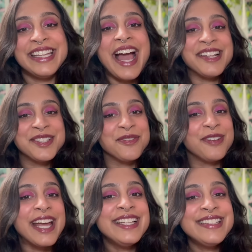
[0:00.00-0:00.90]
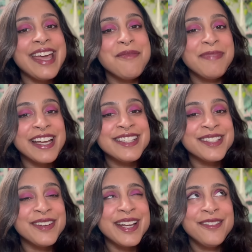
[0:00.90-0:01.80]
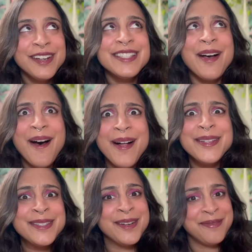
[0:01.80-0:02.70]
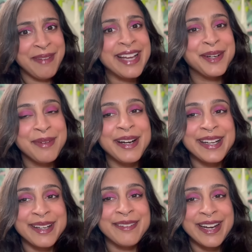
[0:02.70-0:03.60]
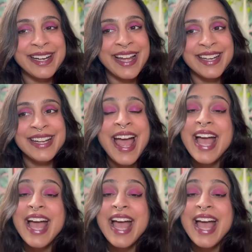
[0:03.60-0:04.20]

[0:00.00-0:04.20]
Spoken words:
Yes, Reagan's campaign slogan was also Make America Great Again.